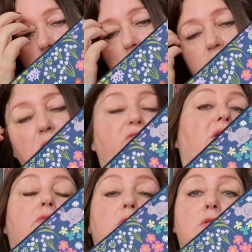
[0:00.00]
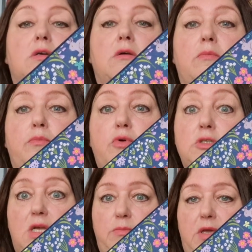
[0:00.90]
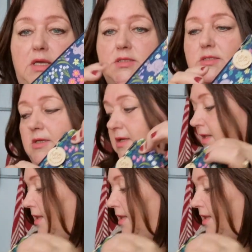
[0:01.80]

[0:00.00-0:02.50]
one of my favorite project bags.